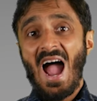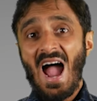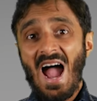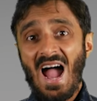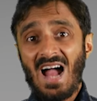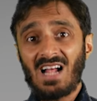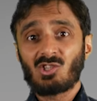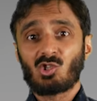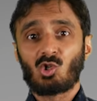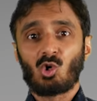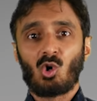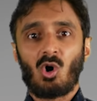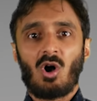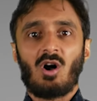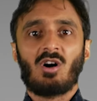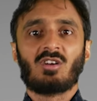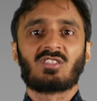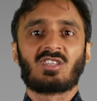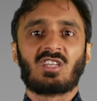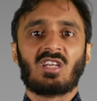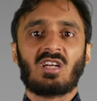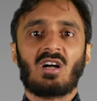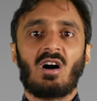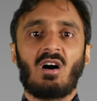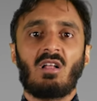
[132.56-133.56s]
and you're
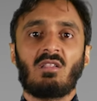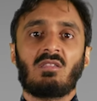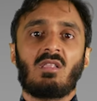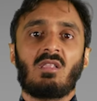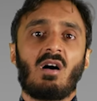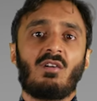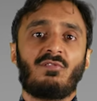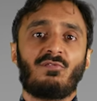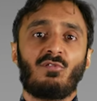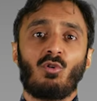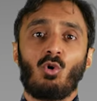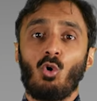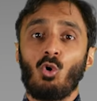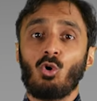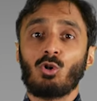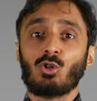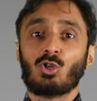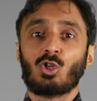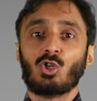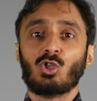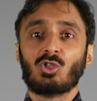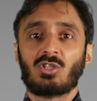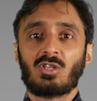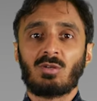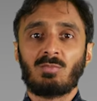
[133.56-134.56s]
asking Allah for all
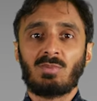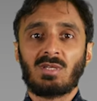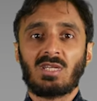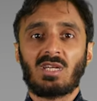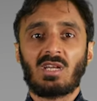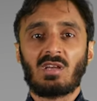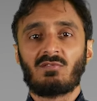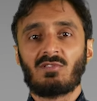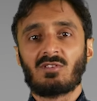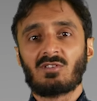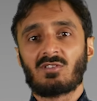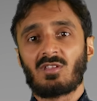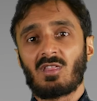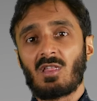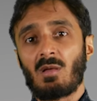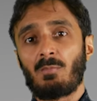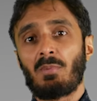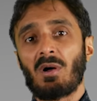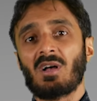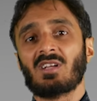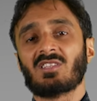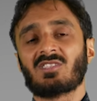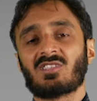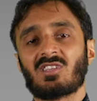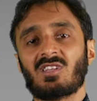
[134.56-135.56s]
good to be given to the
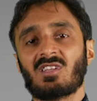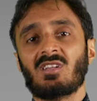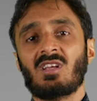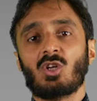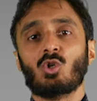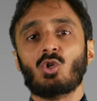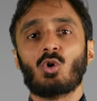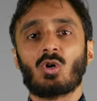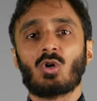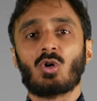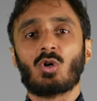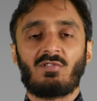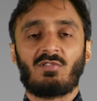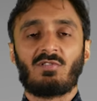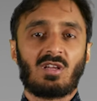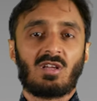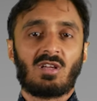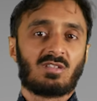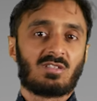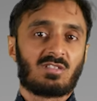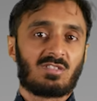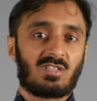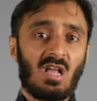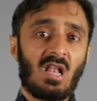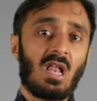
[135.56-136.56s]
person you're
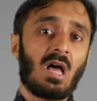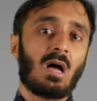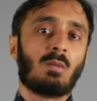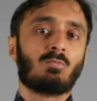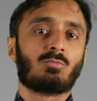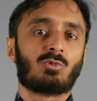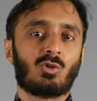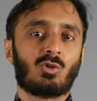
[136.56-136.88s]
giving salam